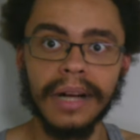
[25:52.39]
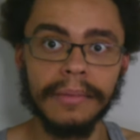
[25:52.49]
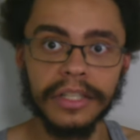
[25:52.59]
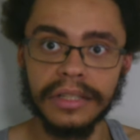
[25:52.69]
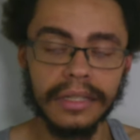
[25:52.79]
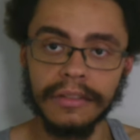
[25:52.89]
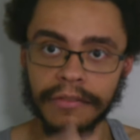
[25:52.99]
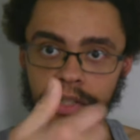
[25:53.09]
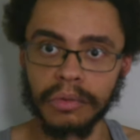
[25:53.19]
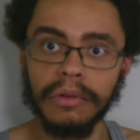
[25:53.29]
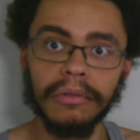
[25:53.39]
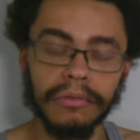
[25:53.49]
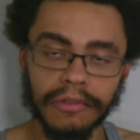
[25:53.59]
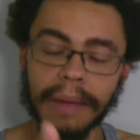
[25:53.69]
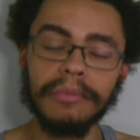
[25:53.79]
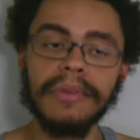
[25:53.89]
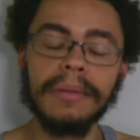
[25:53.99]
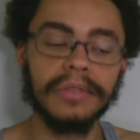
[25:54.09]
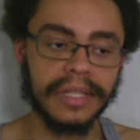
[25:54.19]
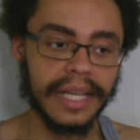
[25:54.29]
probably just as a visual
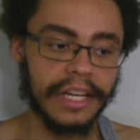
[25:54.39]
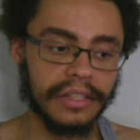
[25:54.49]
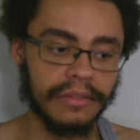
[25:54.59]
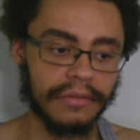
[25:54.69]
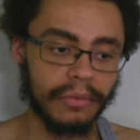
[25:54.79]
representation